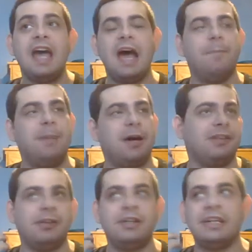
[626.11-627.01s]
and
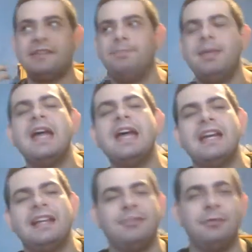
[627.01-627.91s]
Balzada gets
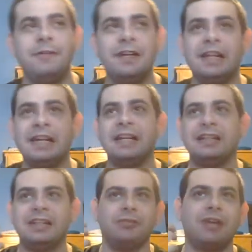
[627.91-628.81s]
pissed, revealing,
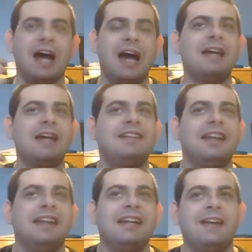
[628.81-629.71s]
you know, kind of
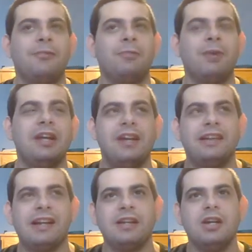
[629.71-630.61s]
telling everyone,
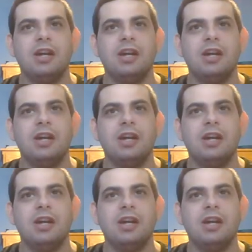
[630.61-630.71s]
it's like,